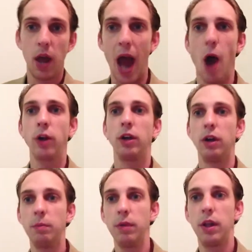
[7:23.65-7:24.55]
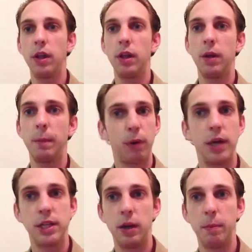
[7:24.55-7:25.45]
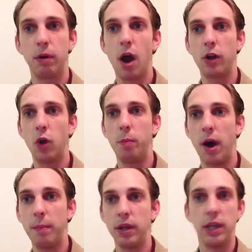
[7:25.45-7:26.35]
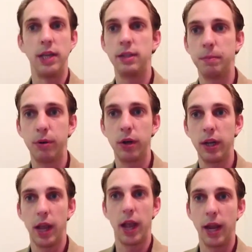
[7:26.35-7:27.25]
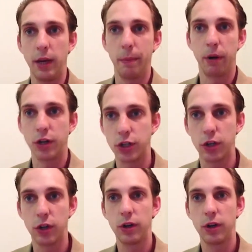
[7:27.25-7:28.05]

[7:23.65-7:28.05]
How come President Barack Obama isn't putting any pressure